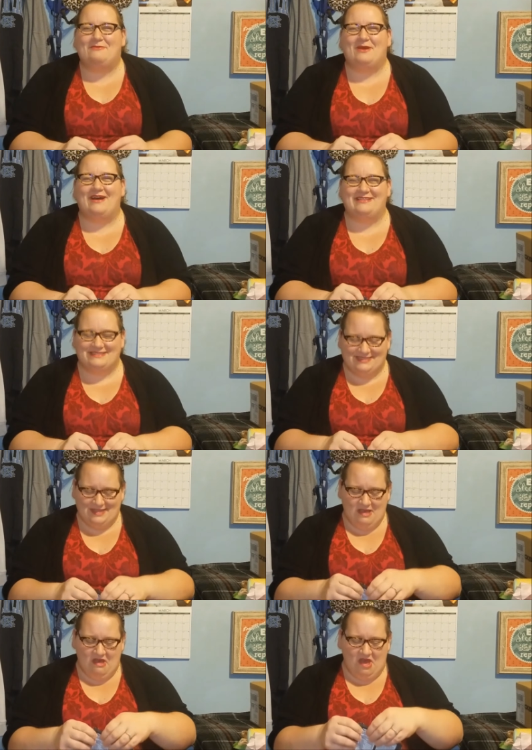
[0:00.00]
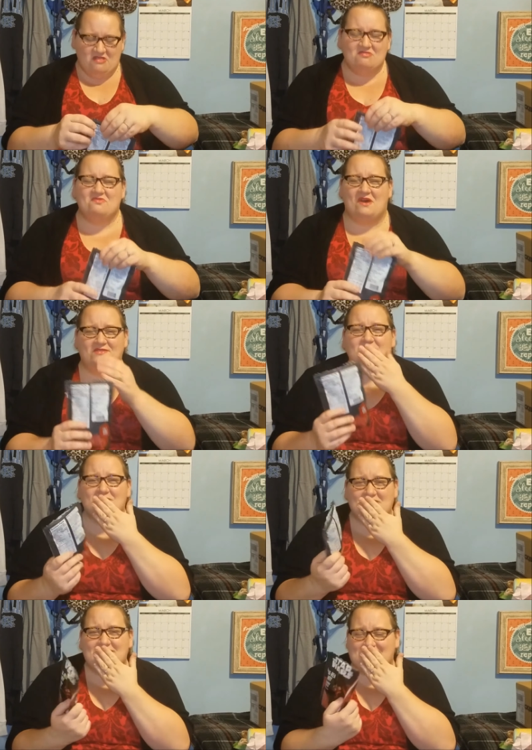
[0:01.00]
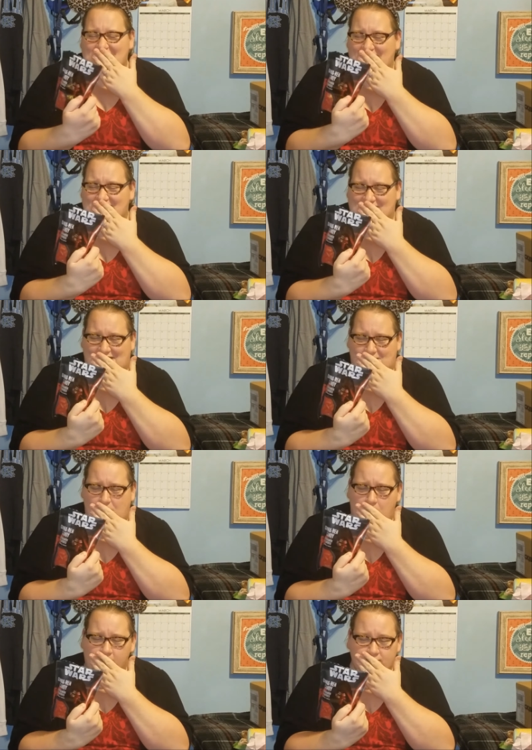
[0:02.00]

it was. That's what these taste like.